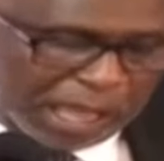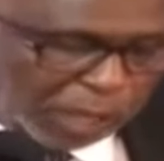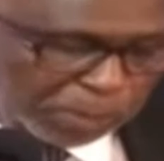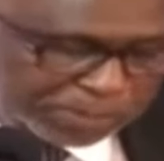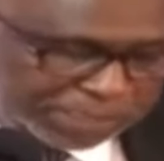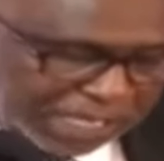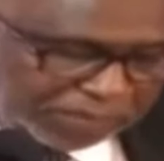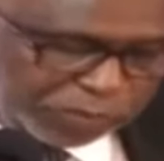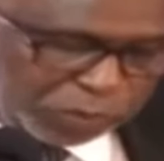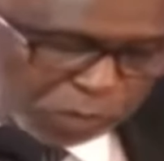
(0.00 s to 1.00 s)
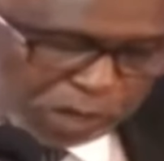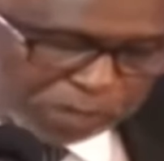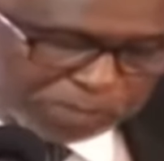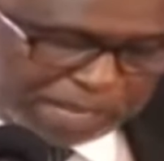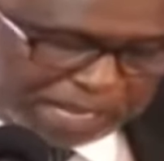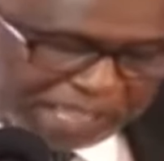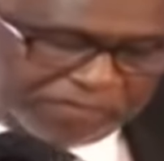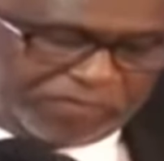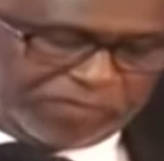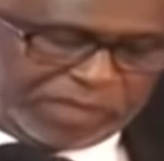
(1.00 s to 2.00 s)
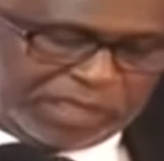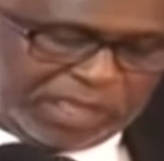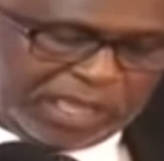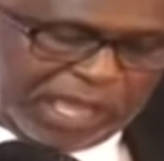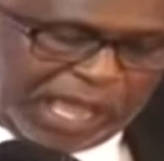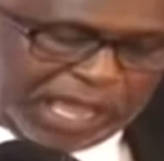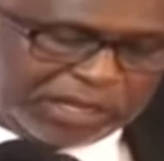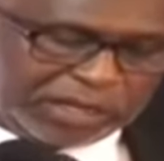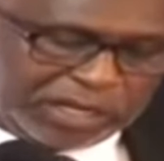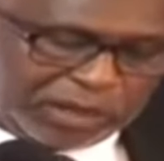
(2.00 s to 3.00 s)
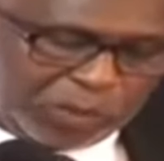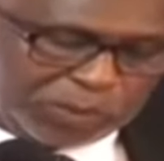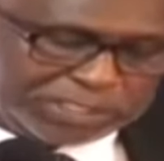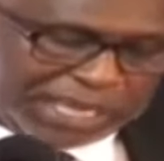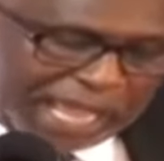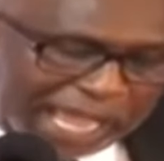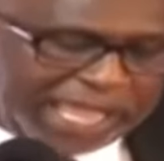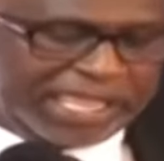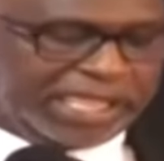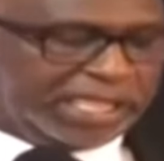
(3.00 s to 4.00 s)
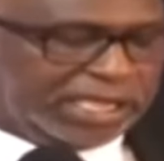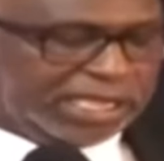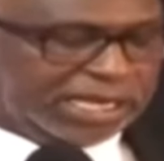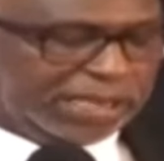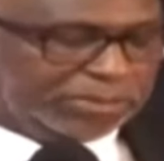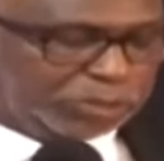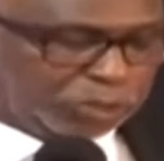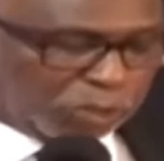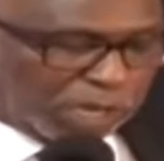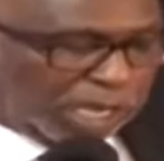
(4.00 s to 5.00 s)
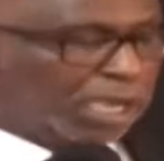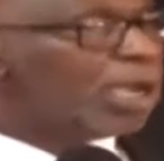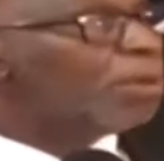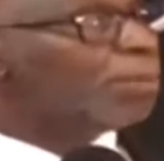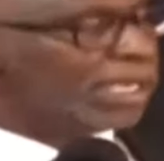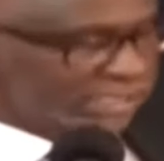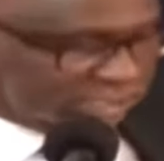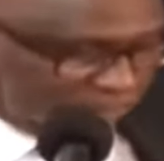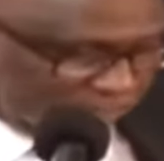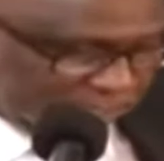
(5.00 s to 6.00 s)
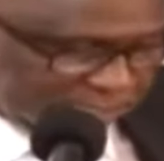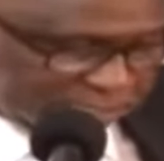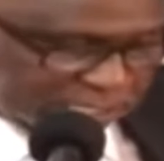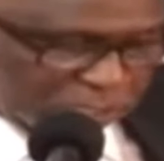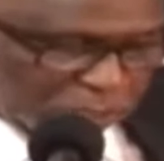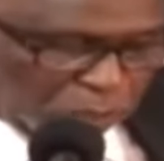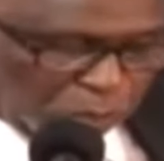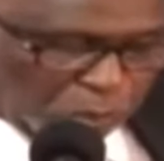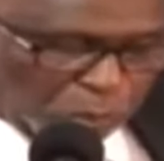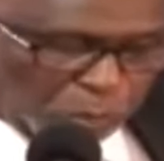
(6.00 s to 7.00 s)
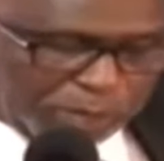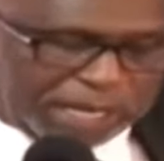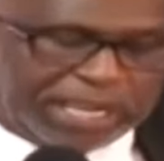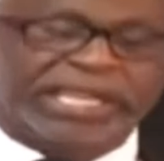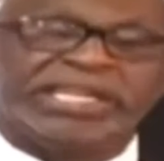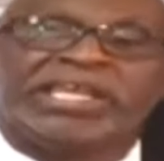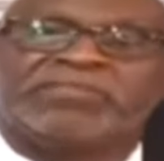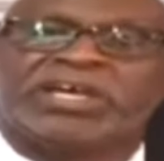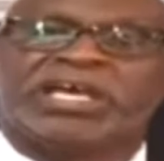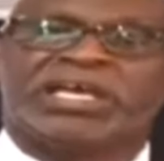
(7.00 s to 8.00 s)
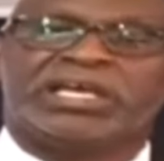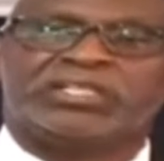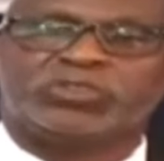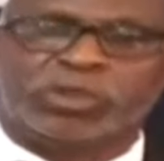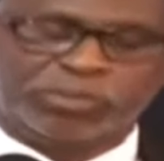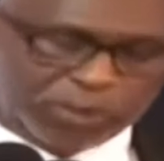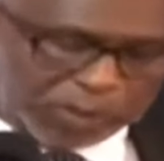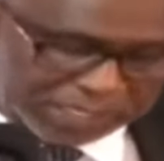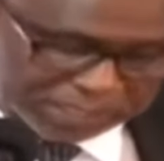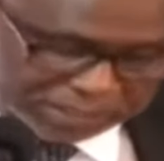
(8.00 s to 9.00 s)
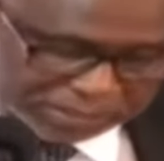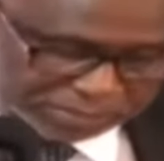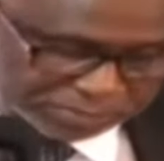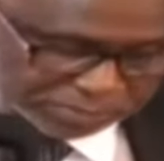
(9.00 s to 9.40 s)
I observed throughout my life, and which I am sure my siblings will endeavor to emulate.